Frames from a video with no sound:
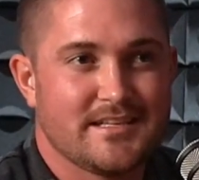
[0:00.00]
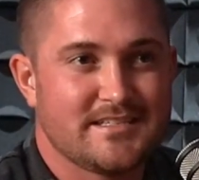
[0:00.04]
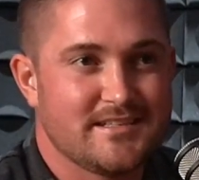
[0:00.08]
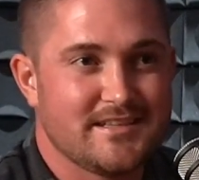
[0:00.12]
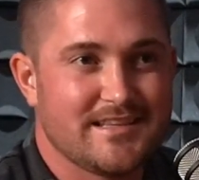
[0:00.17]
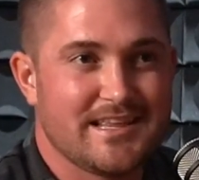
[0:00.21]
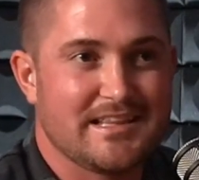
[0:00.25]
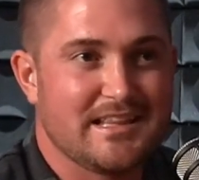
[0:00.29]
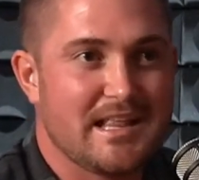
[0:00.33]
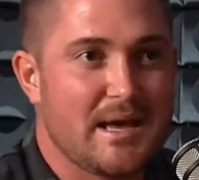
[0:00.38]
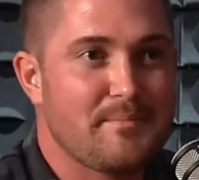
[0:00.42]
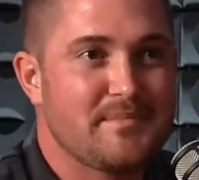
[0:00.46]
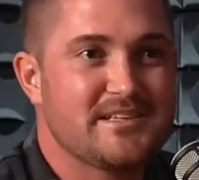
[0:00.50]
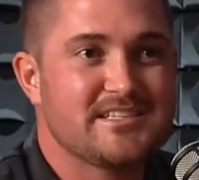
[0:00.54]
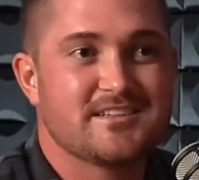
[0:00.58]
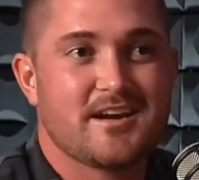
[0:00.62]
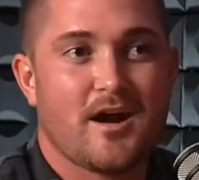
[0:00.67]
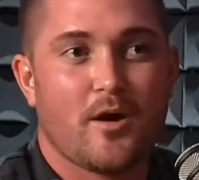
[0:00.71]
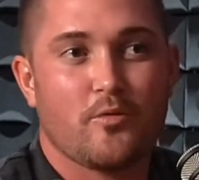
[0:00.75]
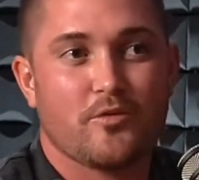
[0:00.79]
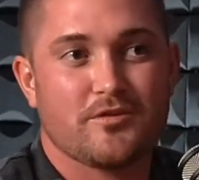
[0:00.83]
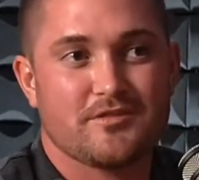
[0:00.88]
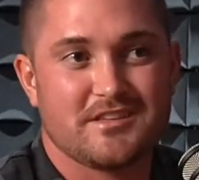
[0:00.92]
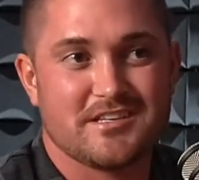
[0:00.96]
The lemon's
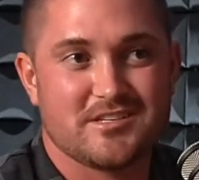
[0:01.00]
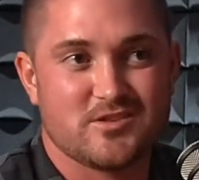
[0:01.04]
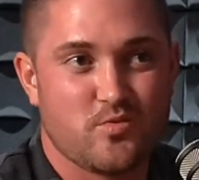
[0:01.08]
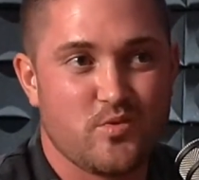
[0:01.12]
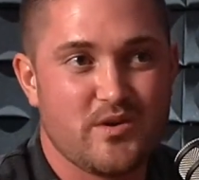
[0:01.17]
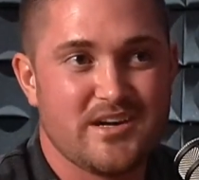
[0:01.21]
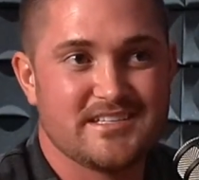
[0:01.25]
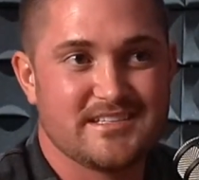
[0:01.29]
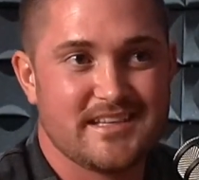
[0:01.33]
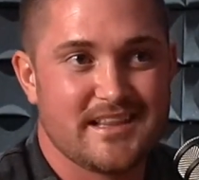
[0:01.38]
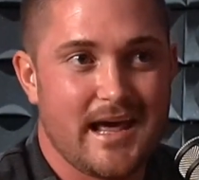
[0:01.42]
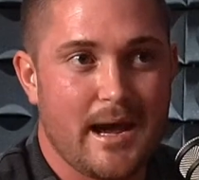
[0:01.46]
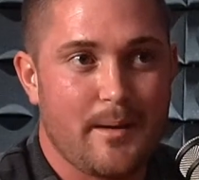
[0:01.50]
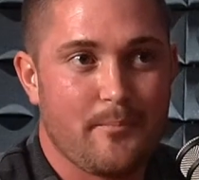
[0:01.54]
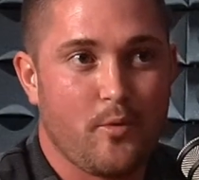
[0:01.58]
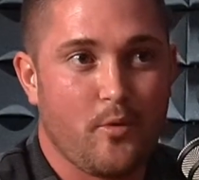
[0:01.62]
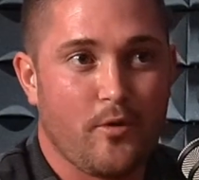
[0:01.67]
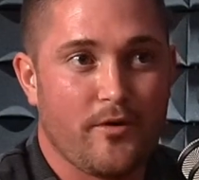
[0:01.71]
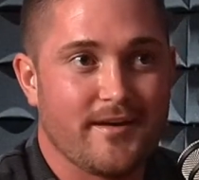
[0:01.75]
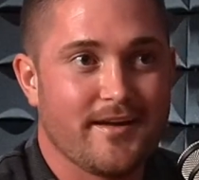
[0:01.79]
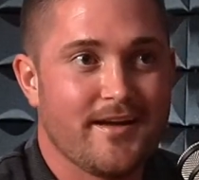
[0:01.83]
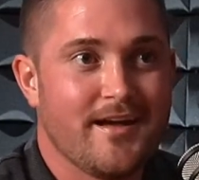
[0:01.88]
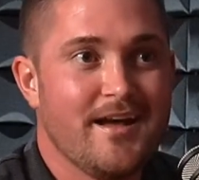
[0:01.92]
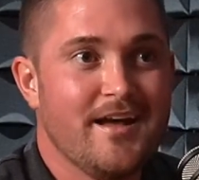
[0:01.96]
not worth the squeeze at that
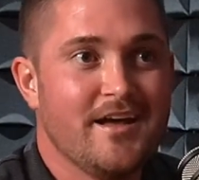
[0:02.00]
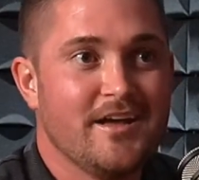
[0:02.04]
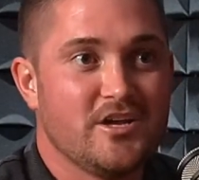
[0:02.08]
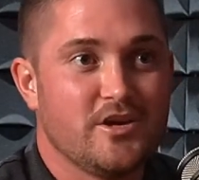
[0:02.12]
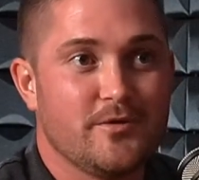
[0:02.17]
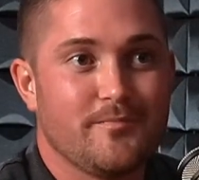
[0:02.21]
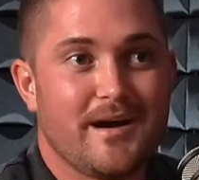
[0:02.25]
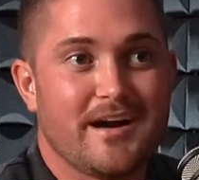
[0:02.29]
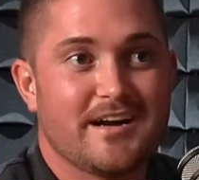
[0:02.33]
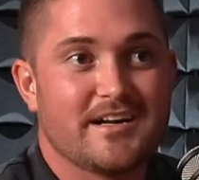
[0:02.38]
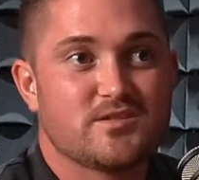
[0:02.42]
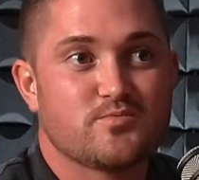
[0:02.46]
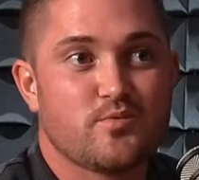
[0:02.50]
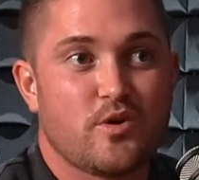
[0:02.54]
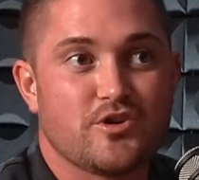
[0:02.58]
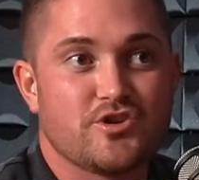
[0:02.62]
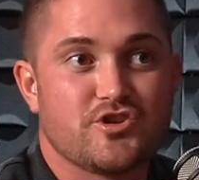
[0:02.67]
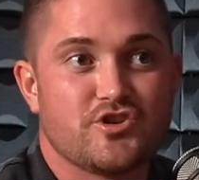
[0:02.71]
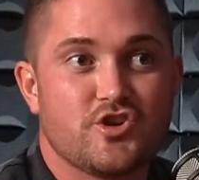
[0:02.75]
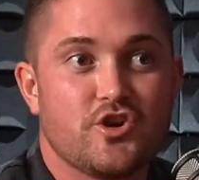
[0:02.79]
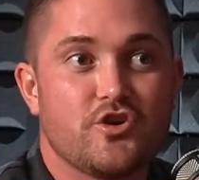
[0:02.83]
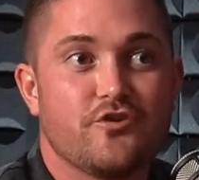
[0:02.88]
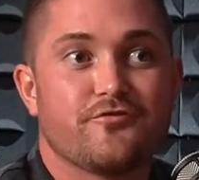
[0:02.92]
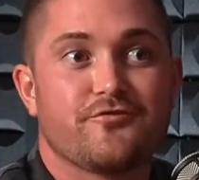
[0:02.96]
point. You might as well
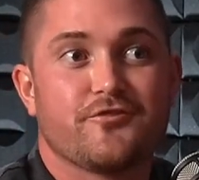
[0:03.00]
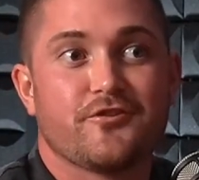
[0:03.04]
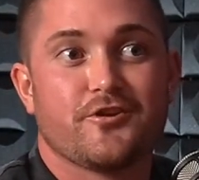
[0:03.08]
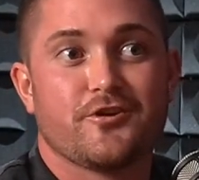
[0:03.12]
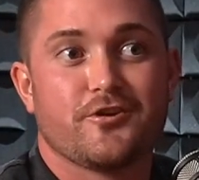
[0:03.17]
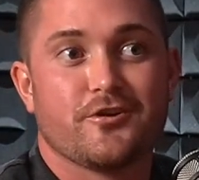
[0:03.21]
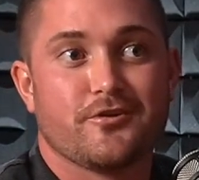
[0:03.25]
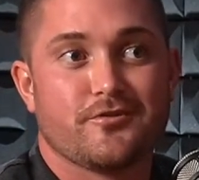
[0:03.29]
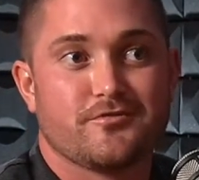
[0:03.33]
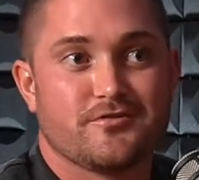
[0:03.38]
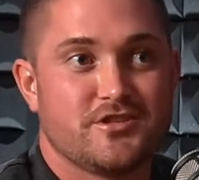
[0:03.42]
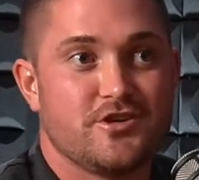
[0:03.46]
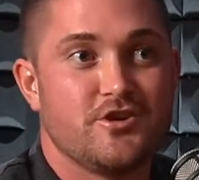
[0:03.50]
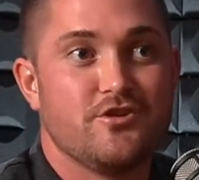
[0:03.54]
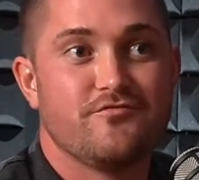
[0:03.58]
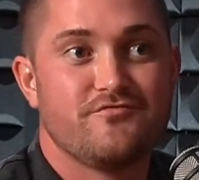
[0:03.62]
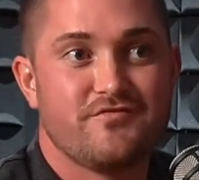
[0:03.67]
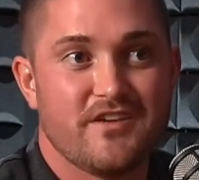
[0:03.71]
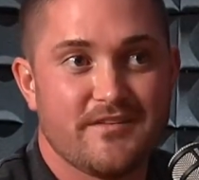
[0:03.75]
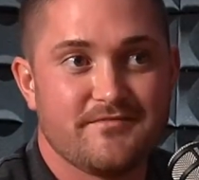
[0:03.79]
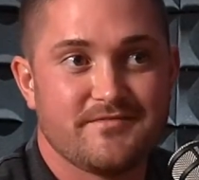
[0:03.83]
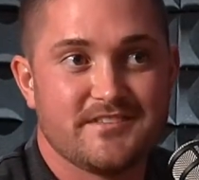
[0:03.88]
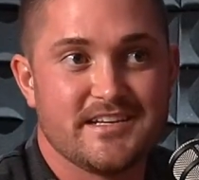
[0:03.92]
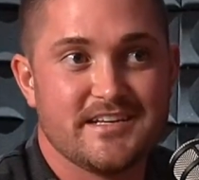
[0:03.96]
shoot for
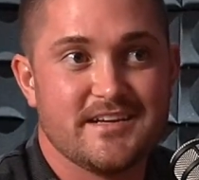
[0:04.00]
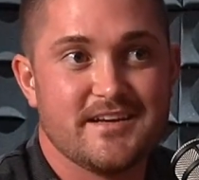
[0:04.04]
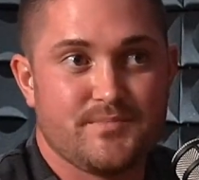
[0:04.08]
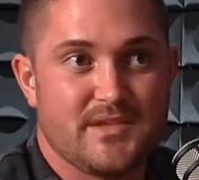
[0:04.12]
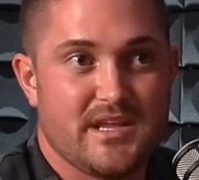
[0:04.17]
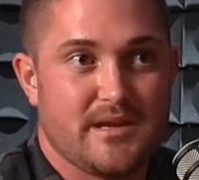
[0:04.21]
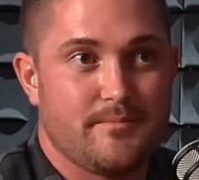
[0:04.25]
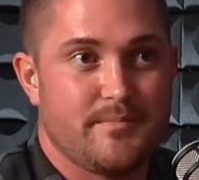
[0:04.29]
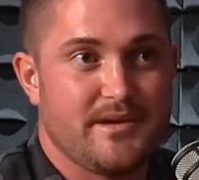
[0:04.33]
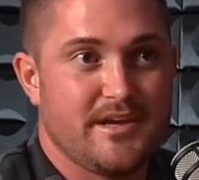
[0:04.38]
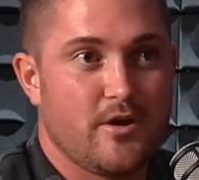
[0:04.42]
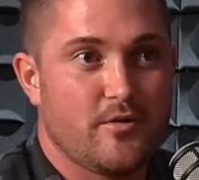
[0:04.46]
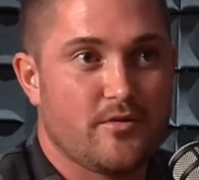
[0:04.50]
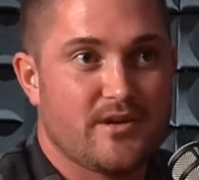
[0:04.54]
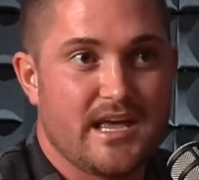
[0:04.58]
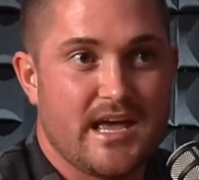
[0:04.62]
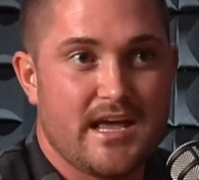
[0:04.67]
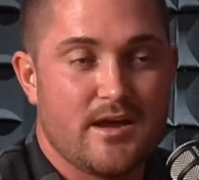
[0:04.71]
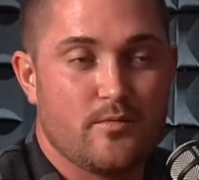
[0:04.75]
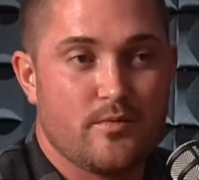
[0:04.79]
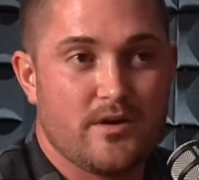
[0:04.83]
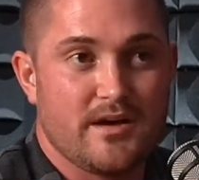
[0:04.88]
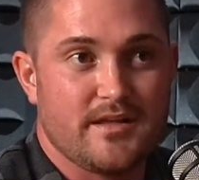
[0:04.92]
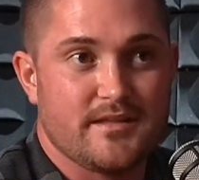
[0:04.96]
$250 and be
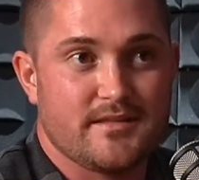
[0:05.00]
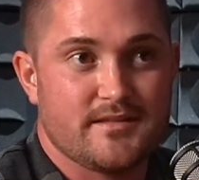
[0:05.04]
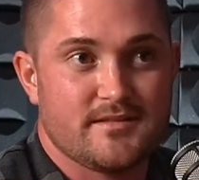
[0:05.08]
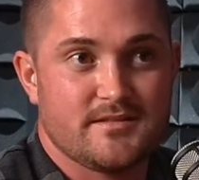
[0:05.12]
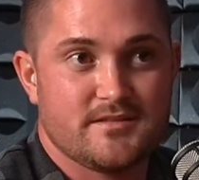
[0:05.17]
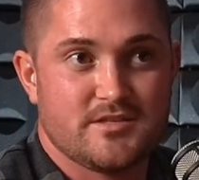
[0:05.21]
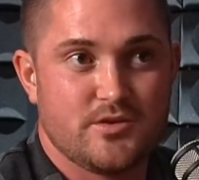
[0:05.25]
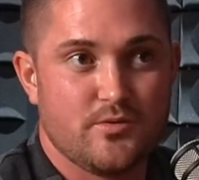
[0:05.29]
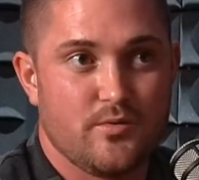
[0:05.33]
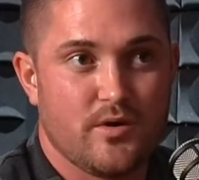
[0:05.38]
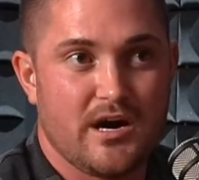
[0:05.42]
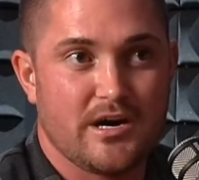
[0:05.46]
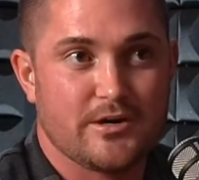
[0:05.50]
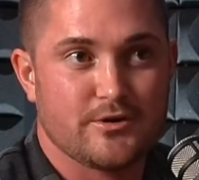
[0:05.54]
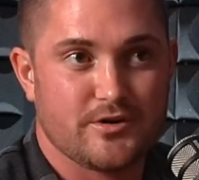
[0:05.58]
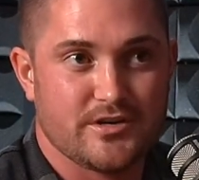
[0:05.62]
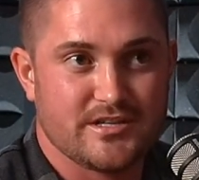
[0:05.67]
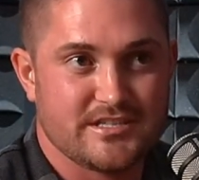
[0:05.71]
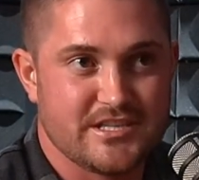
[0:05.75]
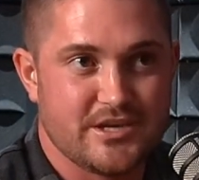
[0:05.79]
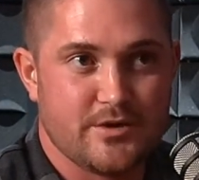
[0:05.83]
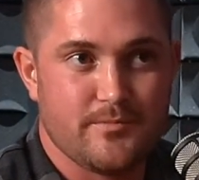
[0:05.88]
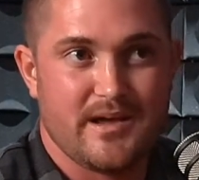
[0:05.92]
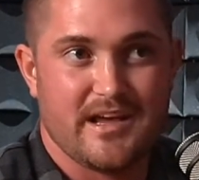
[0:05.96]
okay with
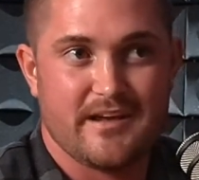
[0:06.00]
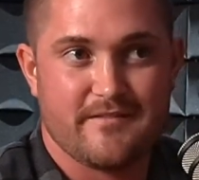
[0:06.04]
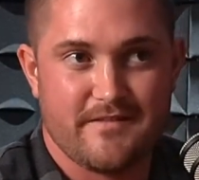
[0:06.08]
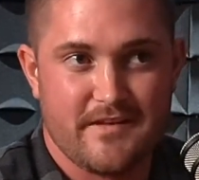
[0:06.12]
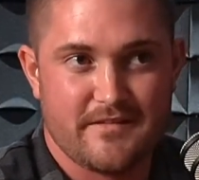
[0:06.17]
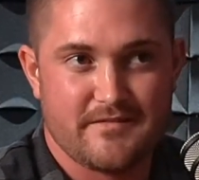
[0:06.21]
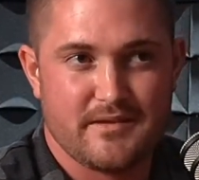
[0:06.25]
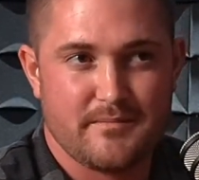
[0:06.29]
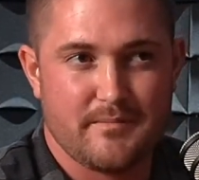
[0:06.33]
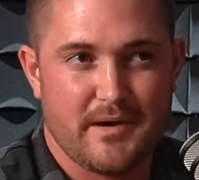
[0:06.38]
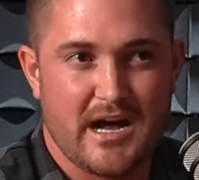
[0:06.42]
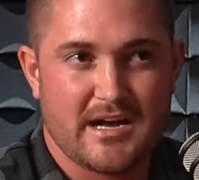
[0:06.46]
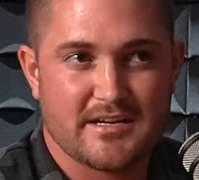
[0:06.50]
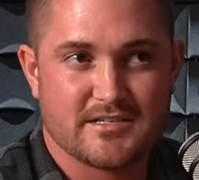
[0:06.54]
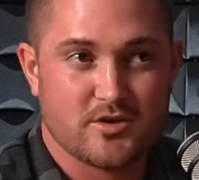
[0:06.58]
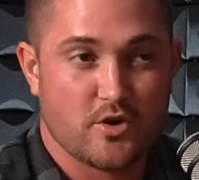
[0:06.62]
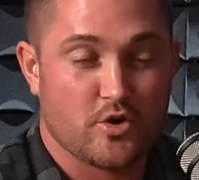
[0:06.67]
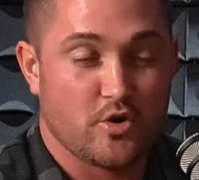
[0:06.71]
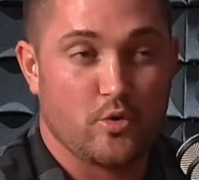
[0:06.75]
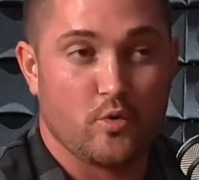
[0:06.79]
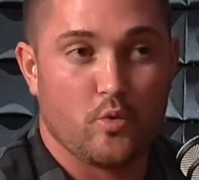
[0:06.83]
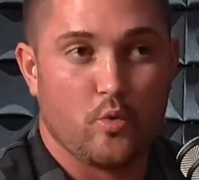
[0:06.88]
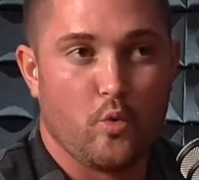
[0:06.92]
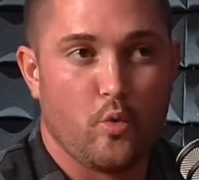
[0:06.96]
$200 so you make $50
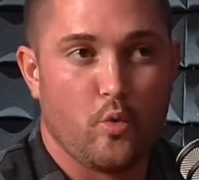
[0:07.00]
or